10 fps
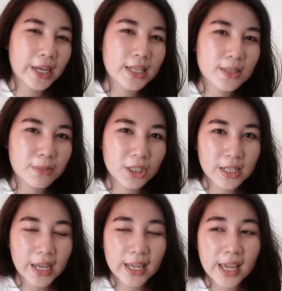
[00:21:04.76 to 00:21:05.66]
reply as much
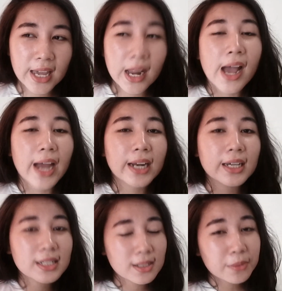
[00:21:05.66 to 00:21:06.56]
as I can.
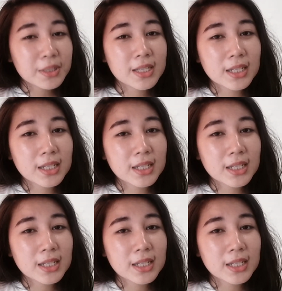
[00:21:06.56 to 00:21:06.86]
And I will